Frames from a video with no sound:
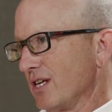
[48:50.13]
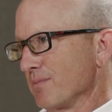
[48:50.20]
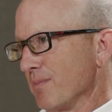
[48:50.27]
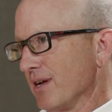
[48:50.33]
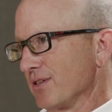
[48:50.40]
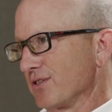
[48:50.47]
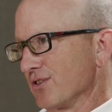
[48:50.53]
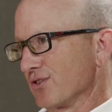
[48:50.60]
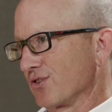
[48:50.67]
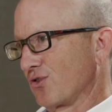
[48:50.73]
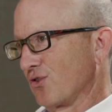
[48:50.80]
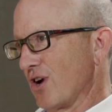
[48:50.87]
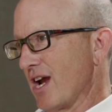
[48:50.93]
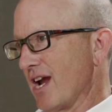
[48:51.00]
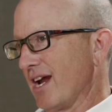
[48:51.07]
Like the Change Monster
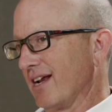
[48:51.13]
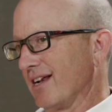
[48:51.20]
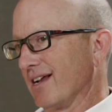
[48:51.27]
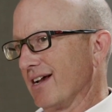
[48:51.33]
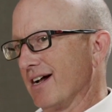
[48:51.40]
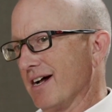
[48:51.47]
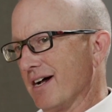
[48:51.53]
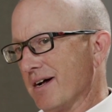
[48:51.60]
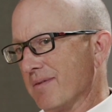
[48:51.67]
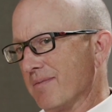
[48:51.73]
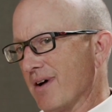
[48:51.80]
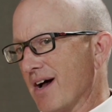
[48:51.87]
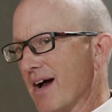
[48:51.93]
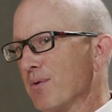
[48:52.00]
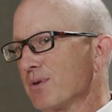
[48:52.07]
is great.
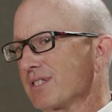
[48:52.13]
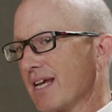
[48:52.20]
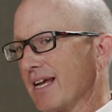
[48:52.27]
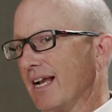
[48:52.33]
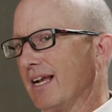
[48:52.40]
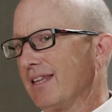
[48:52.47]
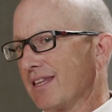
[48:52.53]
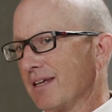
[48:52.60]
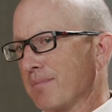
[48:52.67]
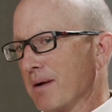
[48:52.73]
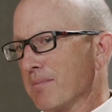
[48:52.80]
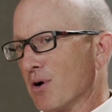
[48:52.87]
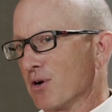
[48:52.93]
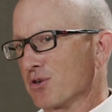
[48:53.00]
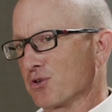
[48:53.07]
I would say
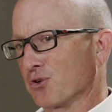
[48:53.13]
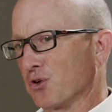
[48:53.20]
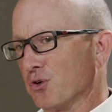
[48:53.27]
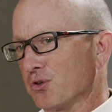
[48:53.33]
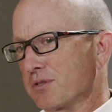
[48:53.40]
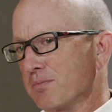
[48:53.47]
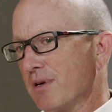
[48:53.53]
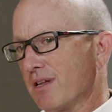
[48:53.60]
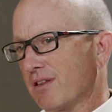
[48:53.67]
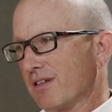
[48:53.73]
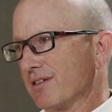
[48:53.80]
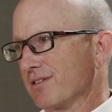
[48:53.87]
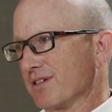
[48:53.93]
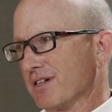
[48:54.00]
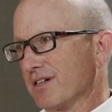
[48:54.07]
anything by Marshall
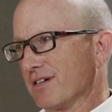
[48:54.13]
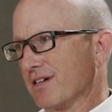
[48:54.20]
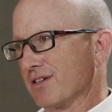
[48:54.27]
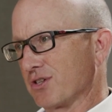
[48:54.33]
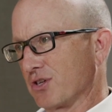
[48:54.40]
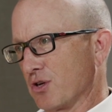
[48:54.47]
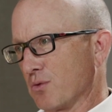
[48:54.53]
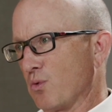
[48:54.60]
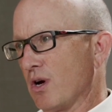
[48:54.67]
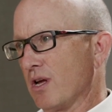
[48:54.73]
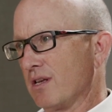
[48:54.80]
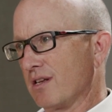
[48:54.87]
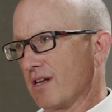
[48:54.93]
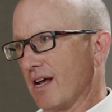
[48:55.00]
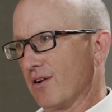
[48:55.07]
Goldsmith is a good
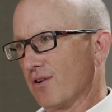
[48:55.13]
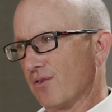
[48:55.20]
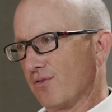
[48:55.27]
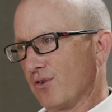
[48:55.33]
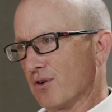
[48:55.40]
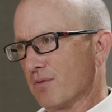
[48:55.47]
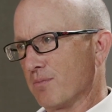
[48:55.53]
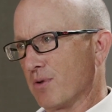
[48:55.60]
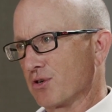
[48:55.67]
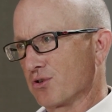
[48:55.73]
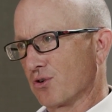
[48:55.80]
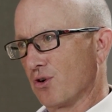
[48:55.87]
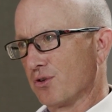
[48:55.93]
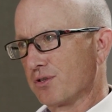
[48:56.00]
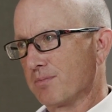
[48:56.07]
one. I don't know if you're a
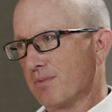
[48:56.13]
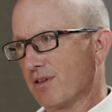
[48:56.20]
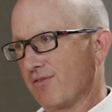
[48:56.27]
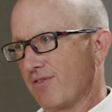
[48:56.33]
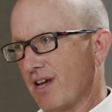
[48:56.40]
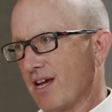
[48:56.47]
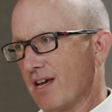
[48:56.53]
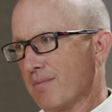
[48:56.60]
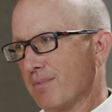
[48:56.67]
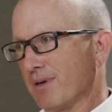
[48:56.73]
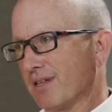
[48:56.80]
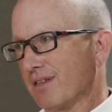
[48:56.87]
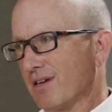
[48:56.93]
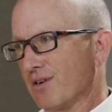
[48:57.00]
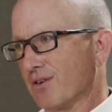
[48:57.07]
Marshall Goldsmith
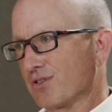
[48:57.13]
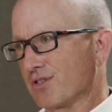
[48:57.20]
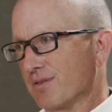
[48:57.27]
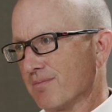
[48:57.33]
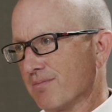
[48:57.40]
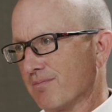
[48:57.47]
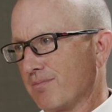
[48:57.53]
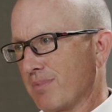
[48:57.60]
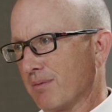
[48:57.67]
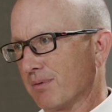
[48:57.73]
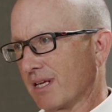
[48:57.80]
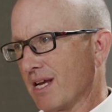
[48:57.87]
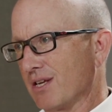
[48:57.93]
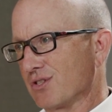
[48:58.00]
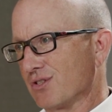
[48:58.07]
fan, but there are some
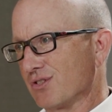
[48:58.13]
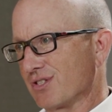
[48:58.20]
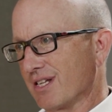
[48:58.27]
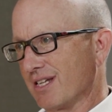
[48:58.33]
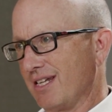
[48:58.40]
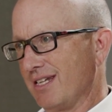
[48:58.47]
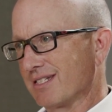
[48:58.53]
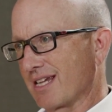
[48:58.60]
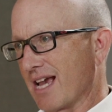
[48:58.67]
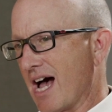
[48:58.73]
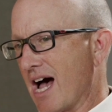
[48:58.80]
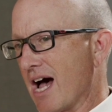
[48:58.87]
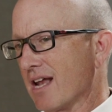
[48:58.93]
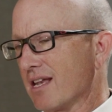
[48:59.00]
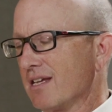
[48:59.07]
publications that he's
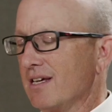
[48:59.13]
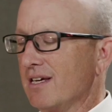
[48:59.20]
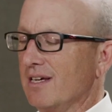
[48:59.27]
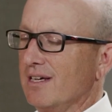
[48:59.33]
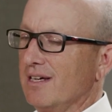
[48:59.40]
got.